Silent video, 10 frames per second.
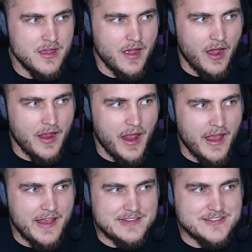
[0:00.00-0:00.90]

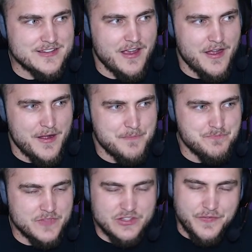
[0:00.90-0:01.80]
It's a
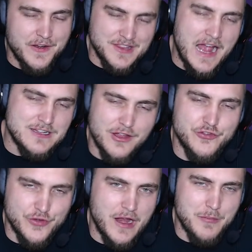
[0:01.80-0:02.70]
very lackluster
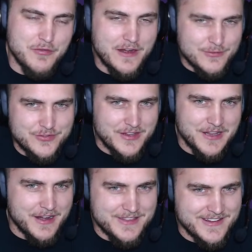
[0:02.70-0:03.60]
Unite move. I don't see a
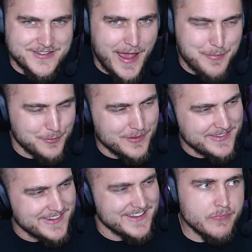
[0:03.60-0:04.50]
lot of things happen with
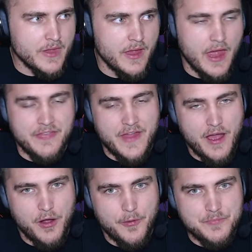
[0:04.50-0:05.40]
it. And
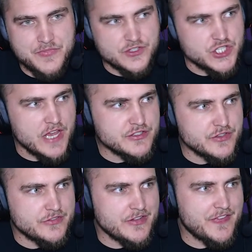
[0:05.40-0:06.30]
now, the
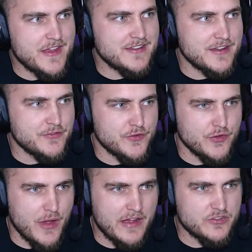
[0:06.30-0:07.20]
changes that they did to
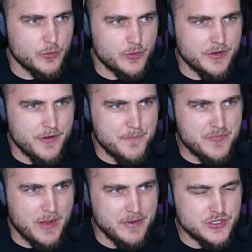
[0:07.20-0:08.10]
Azumarill,
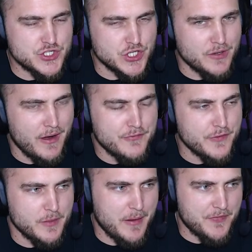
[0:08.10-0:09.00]
I'm not sure how I feel
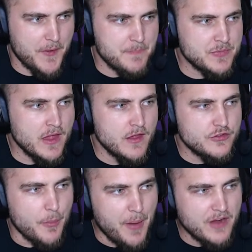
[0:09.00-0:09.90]
about them. So
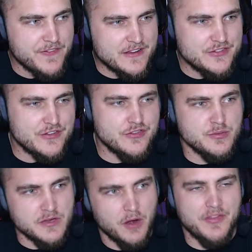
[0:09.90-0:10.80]
bug fixes,
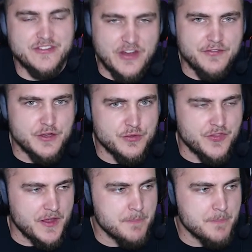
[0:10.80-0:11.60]
that's definitely a good thing.